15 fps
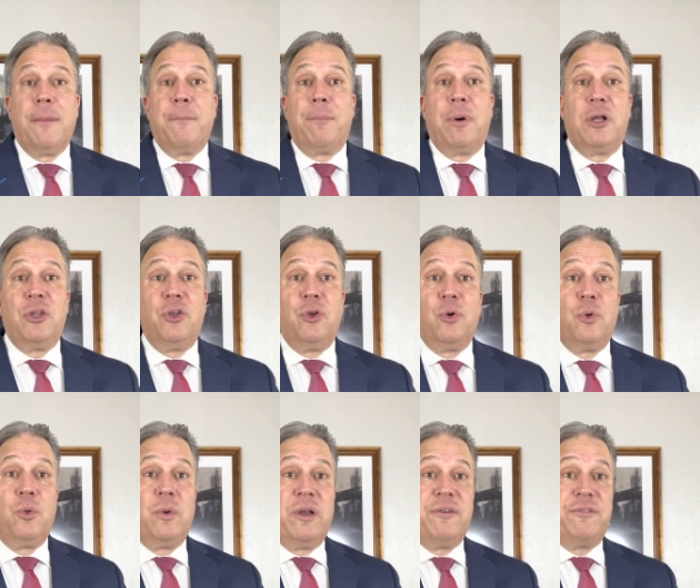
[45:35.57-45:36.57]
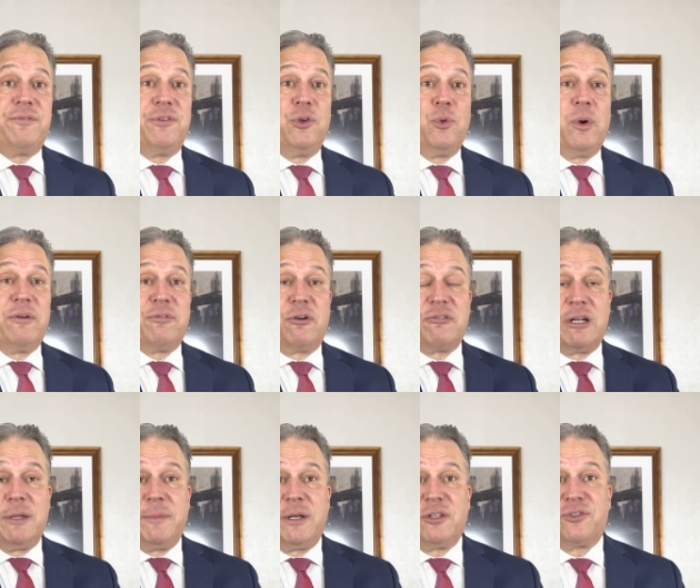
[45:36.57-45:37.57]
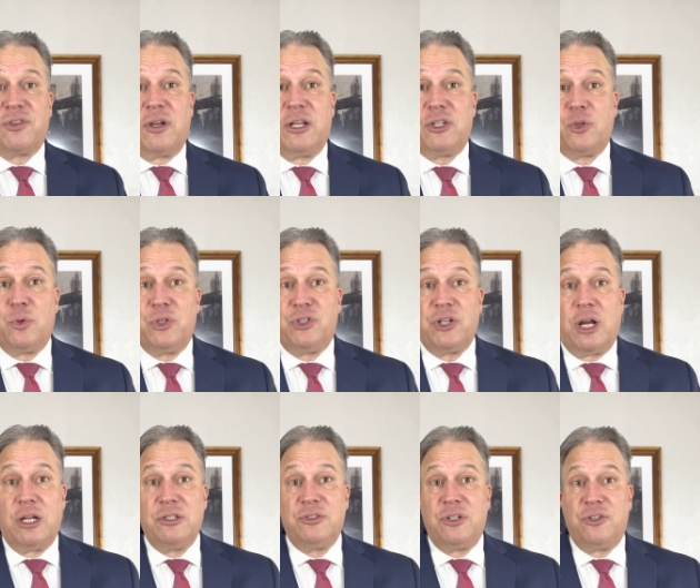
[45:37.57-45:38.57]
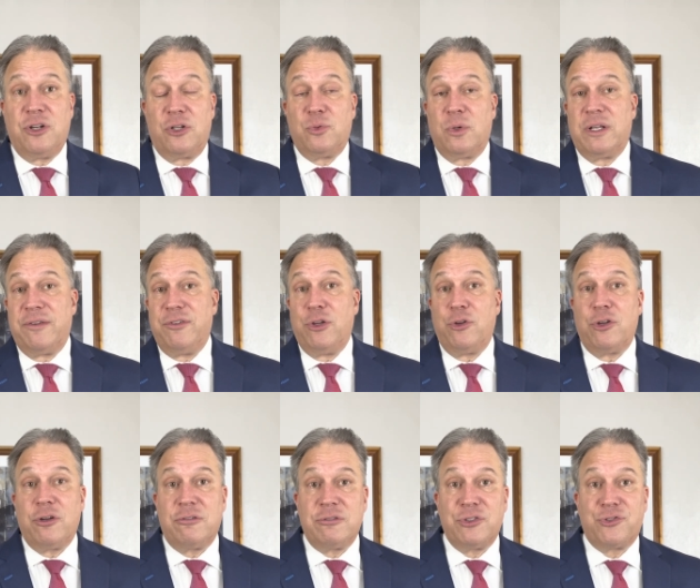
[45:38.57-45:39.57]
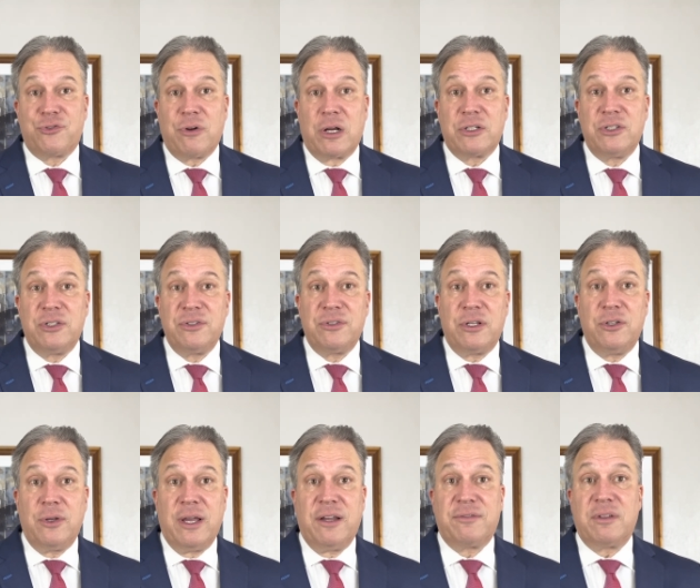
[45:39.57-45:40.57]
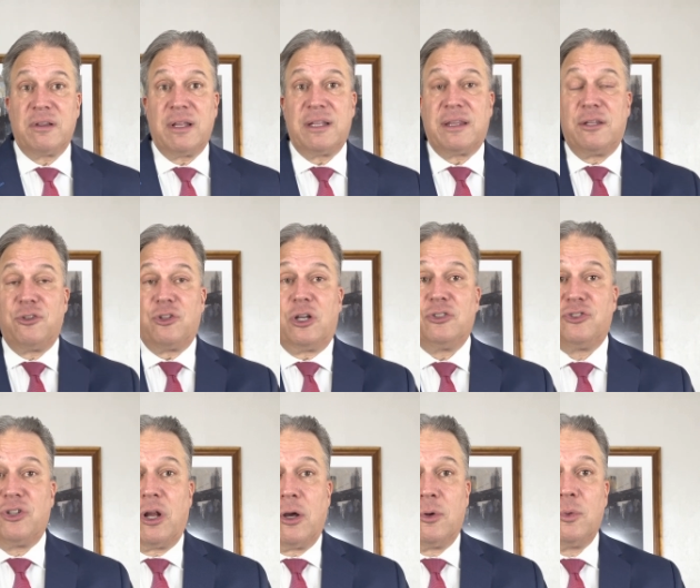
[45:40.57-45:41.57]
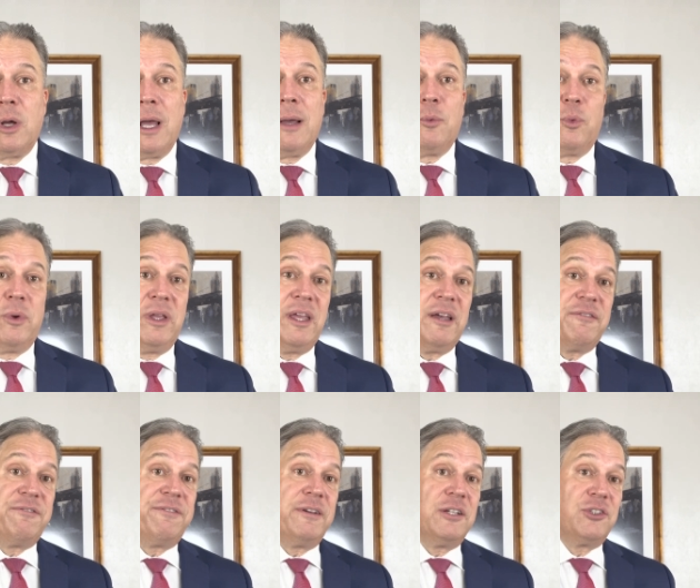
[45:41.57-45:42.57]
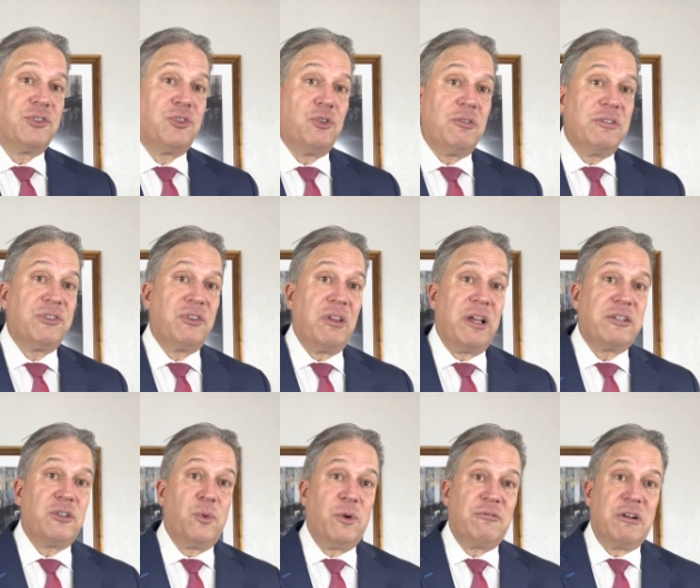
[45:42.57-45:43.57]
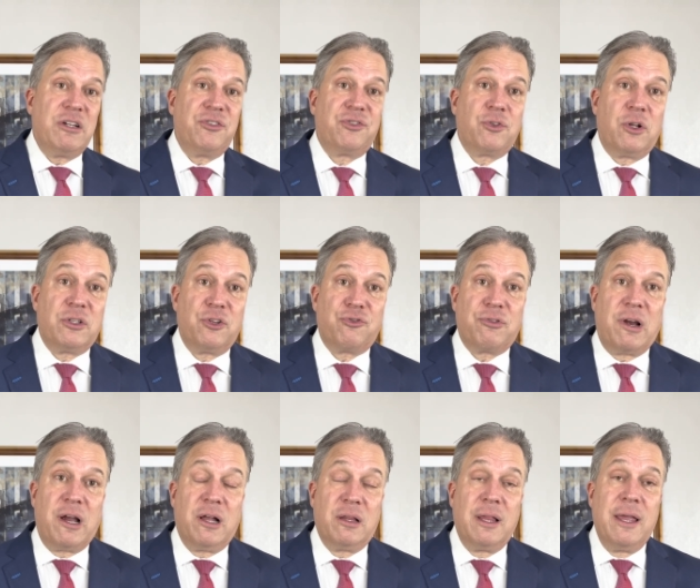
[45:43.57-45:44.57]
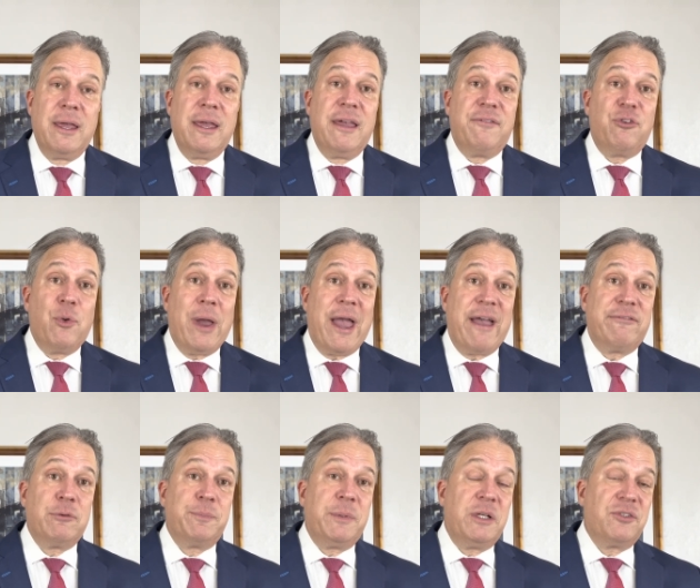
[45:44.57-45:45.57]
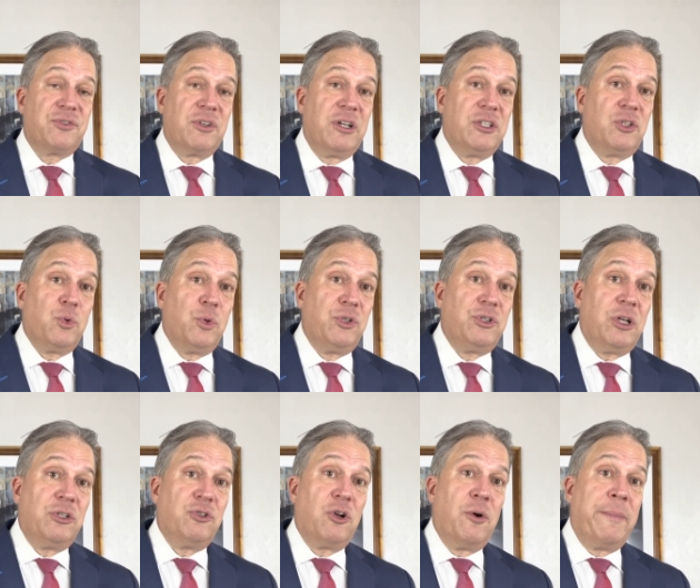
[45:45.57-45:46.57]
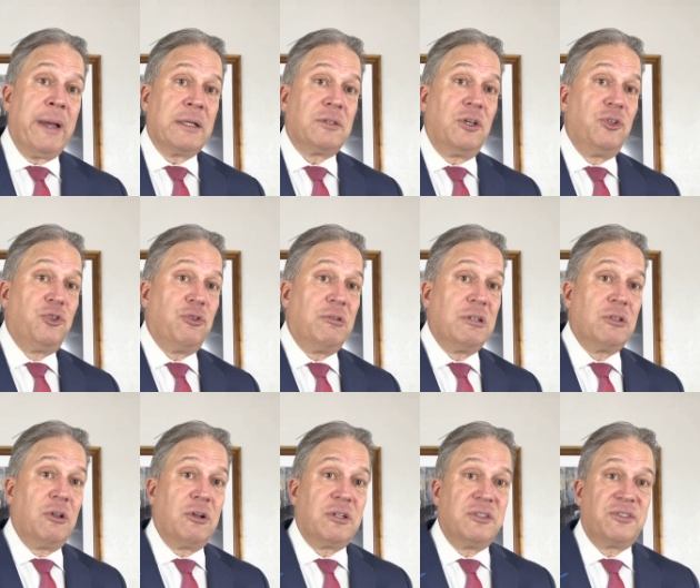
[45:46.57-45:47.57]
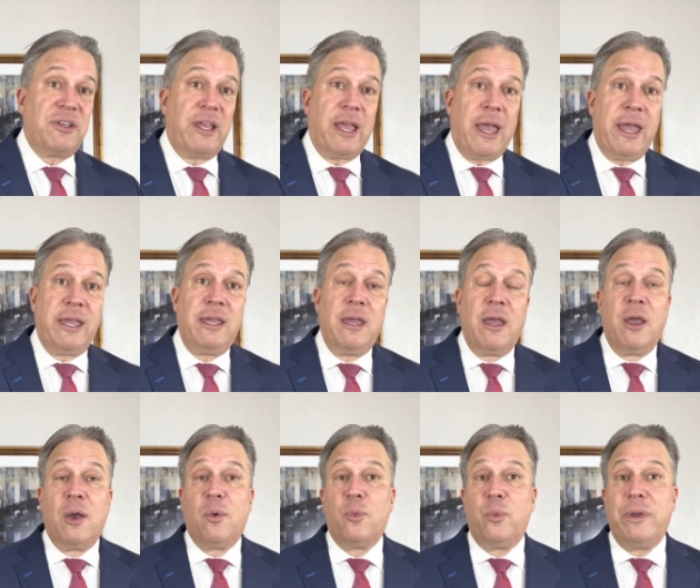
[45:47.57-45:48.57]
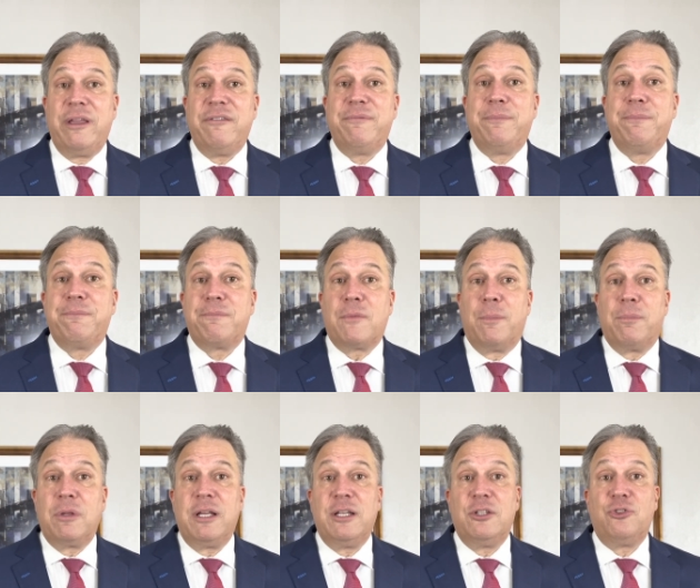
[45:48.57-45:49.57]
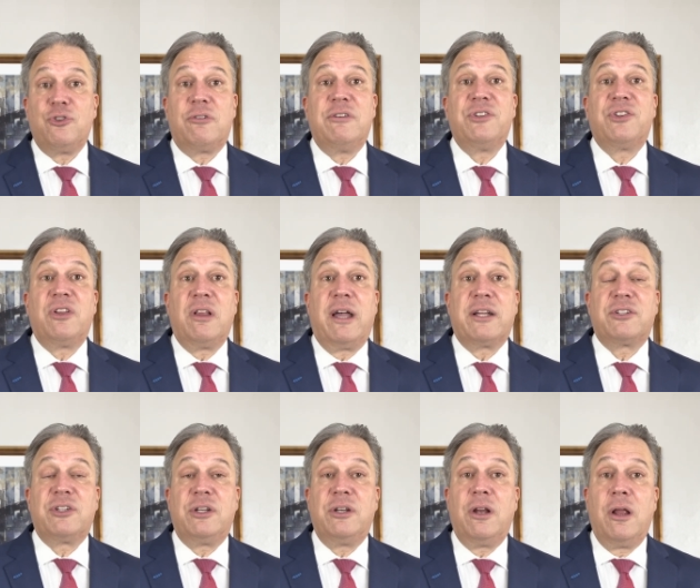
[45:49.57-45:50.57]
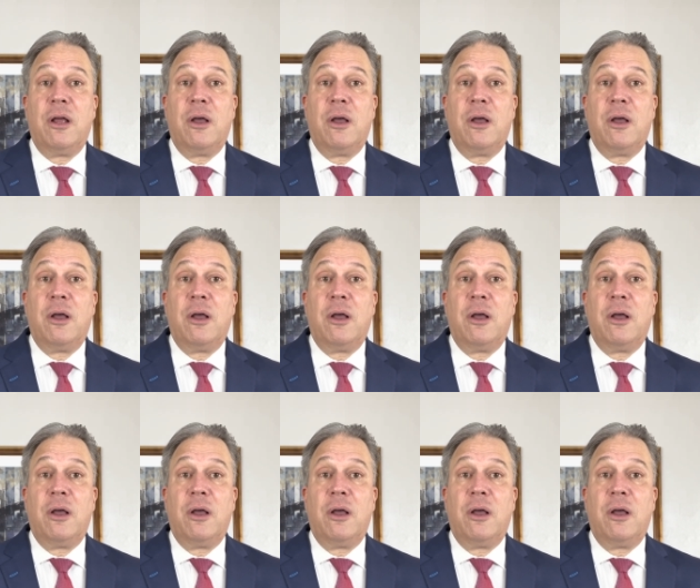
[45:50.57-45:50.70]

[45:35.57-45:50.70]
but if you have already been assigned to a judge, the judge will give you your instructions, and you have to let the judge know, we have finished jury selection, we're ready to start the trial. If you haven't been assigned to a judge, you go back to the jury clerk and say, hey, we completed jury selection,